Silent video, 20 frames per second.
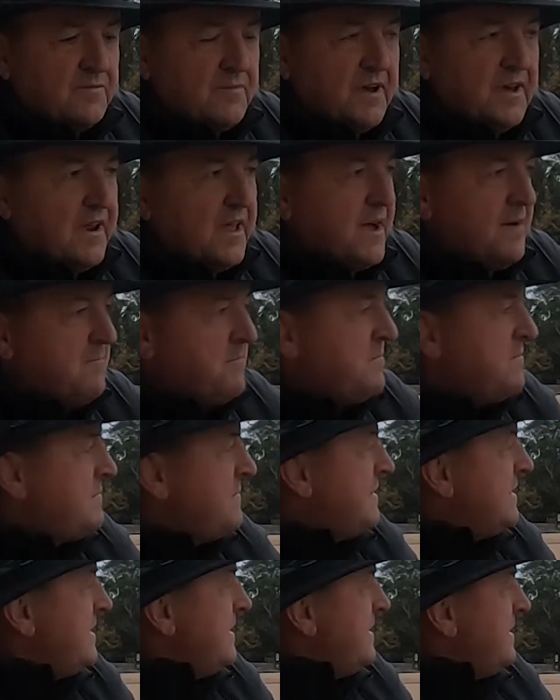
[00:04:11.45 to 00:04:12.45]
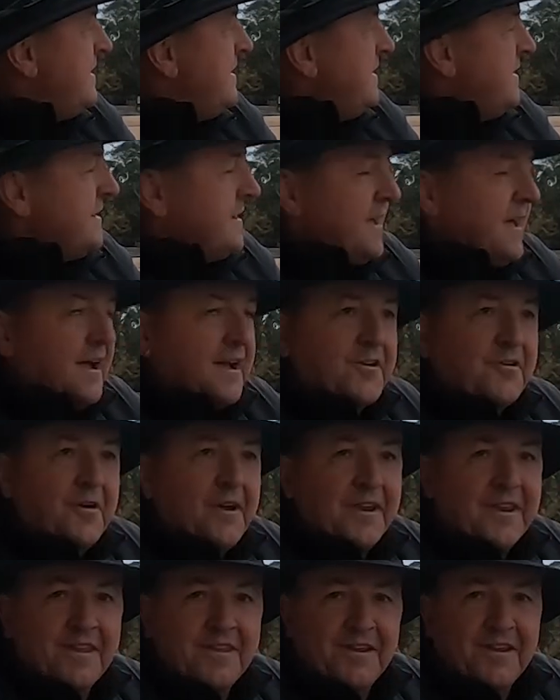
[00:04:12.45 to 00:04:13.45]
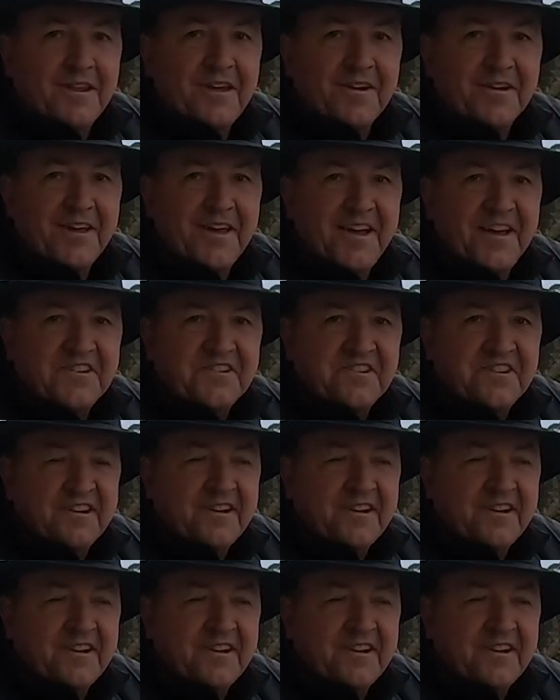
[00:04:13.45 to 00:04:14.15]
but yeah, great little location.